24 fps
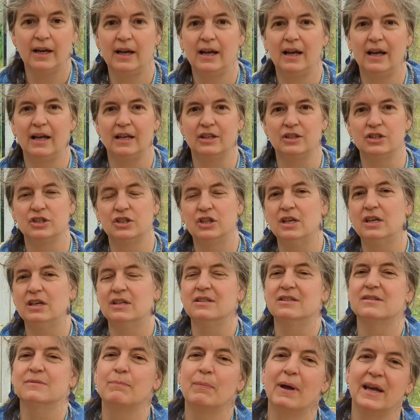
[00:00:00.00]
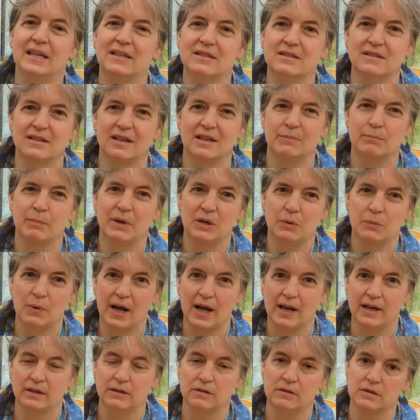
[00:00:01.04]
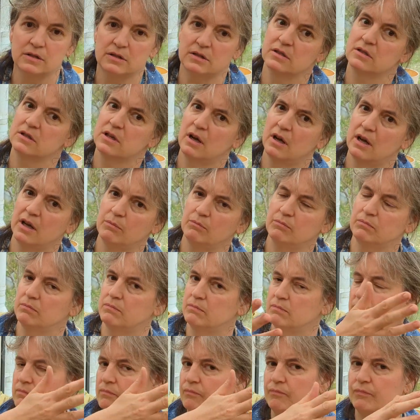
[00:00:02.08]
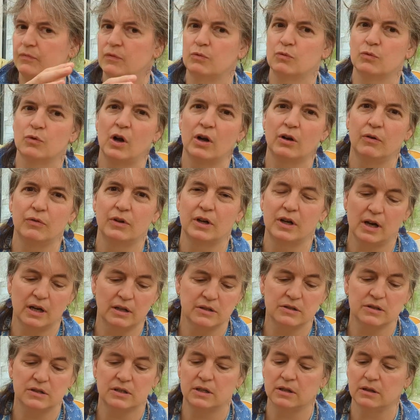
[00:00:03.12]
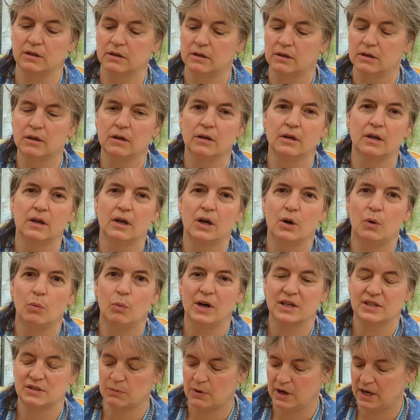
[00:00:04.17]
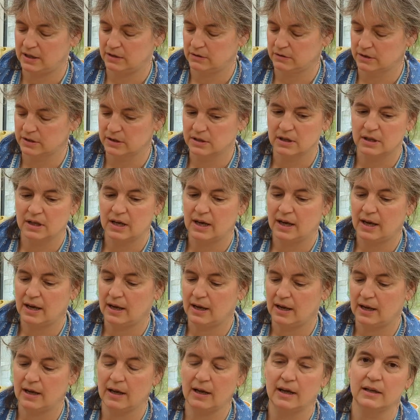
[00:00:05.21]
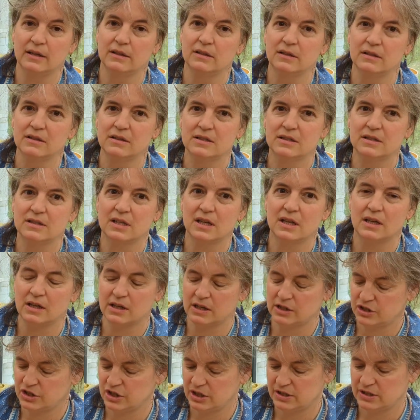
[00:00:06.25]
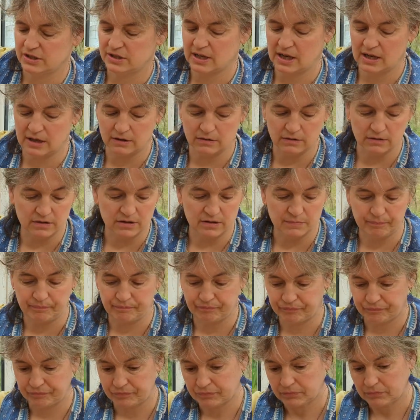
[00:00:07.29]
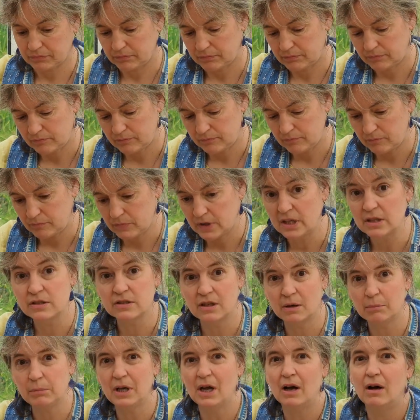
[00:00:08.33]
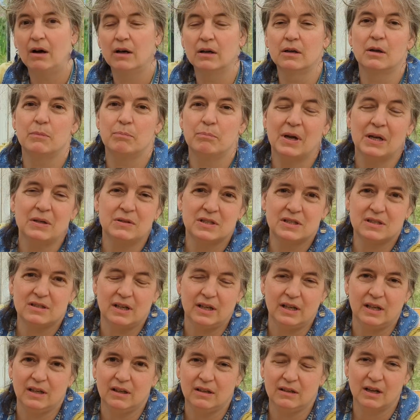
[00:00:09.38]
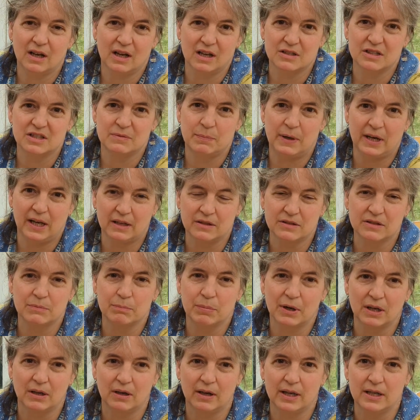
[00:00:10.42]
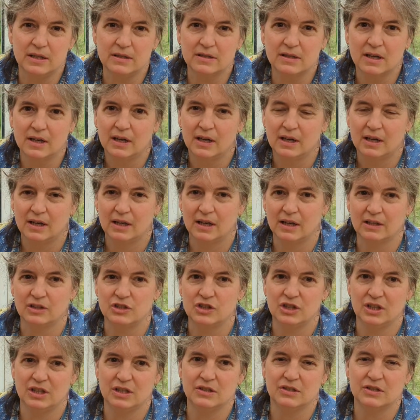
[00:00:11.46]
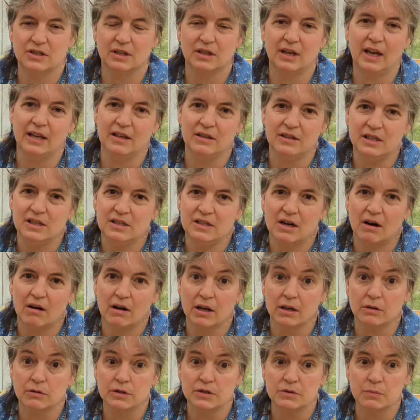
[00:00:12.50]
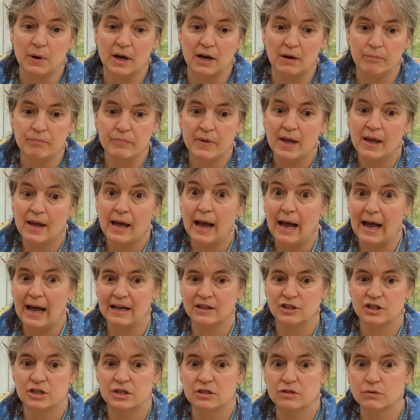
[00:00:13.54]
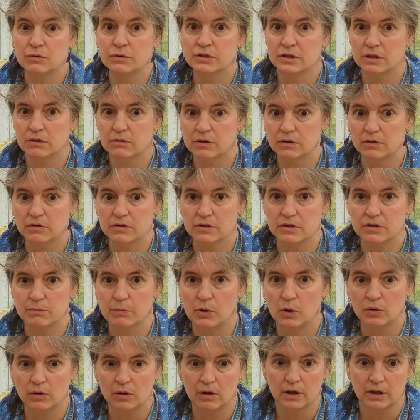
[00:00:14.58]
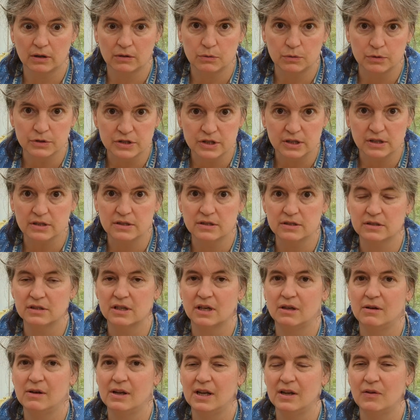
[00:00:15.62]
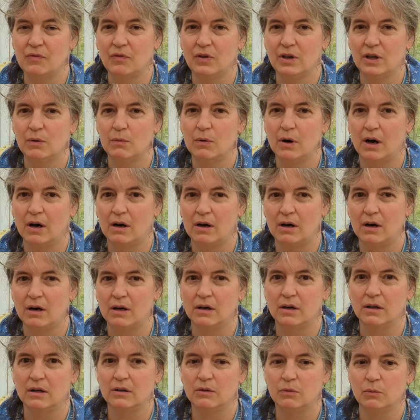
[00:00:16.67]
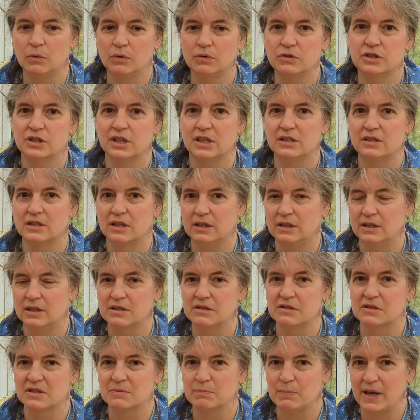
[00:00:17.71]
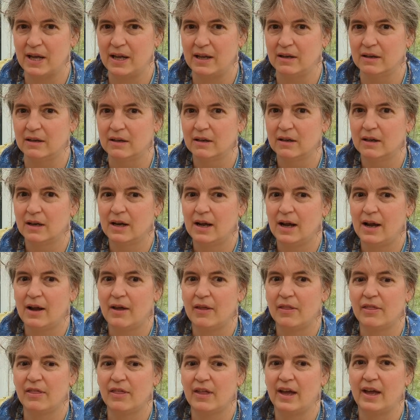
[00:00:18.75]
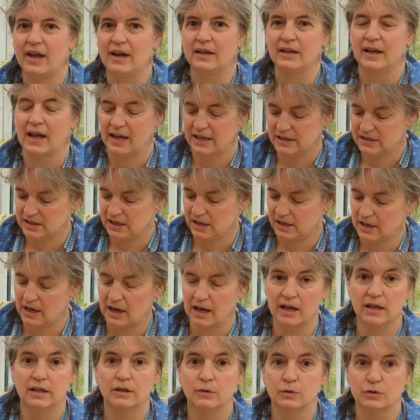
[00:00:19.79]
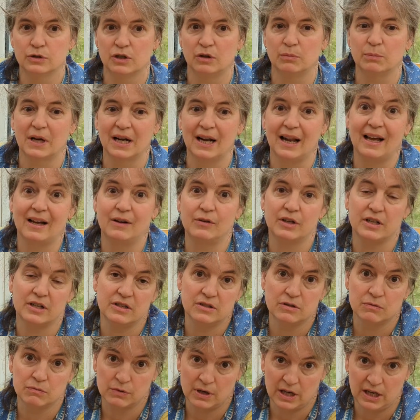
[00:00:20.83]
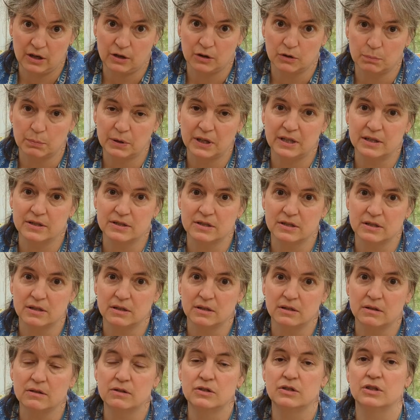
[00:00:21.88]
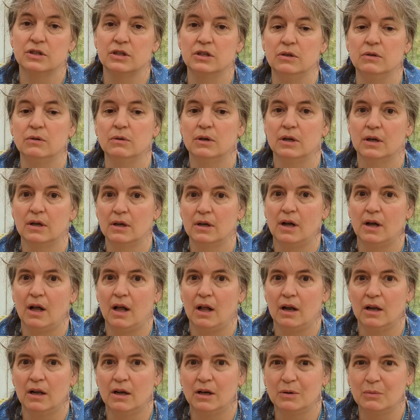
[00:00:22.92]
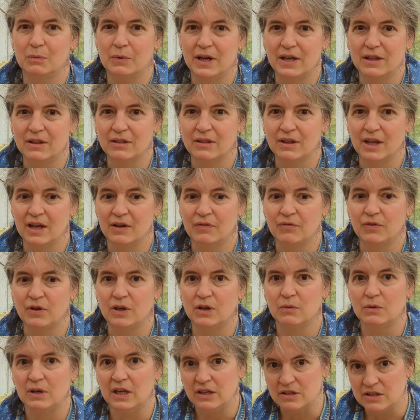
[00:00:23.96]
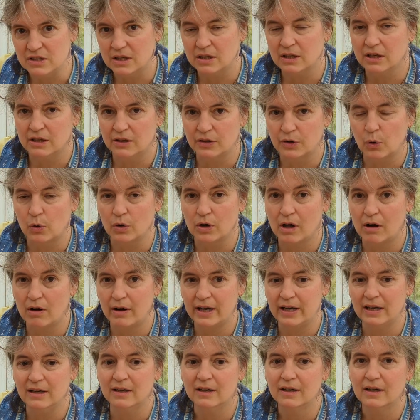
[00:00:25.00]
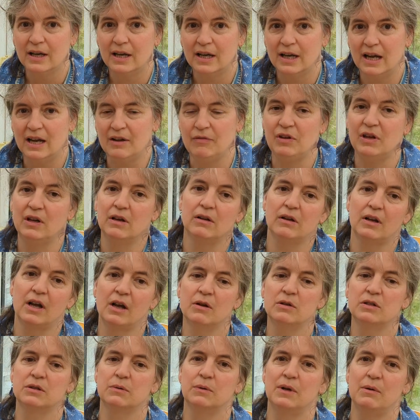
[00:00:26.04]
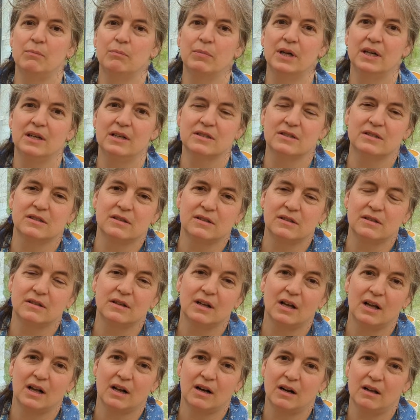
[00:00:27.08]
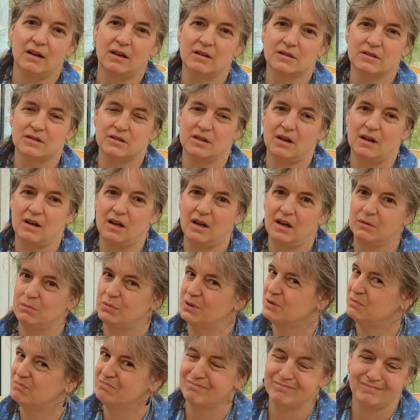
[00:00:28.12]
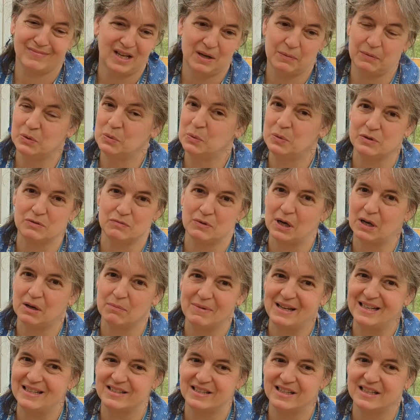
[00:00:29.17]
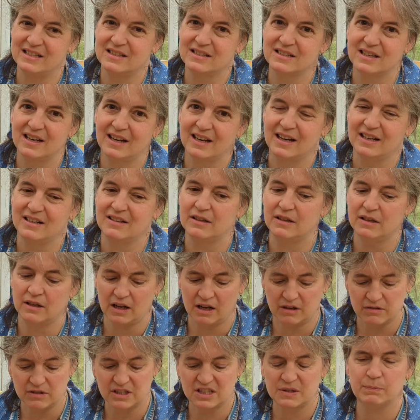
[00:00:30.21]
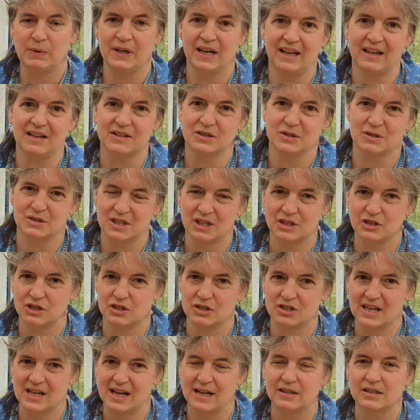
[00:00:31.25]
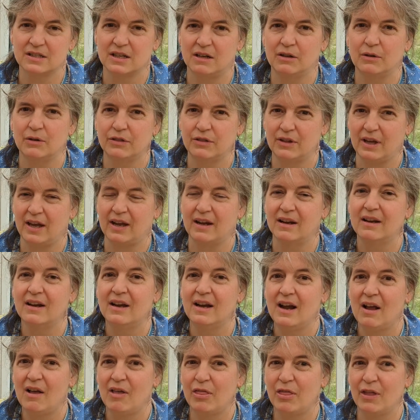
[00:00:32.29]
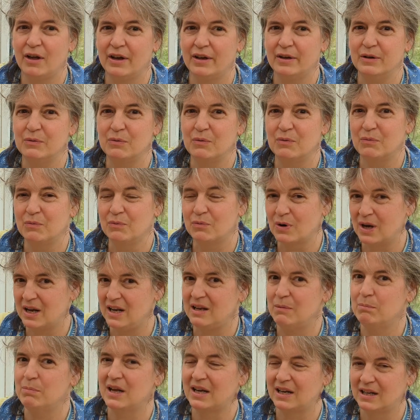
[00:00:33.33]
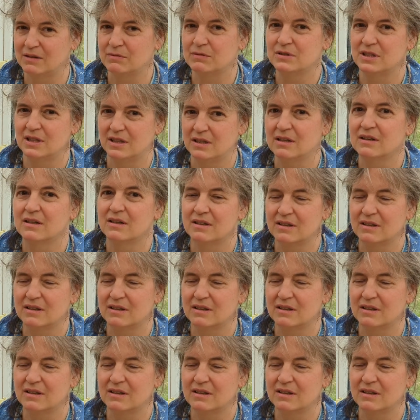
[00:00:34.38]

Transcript: and she is based in Mid Wales, as I'm right on the coast in West Wales, and she sells some yarn, mostly spinning supplies, and she is an indie dyer as well. And she's also got some online courses, so if you are wanting to learn to spin, then Katie at Hilltop Cloud is a really good person to learn with if you need to learn online. If you can go to an in-person class, I would always recommend it. You know, spinning is such a tactile thing that really being able to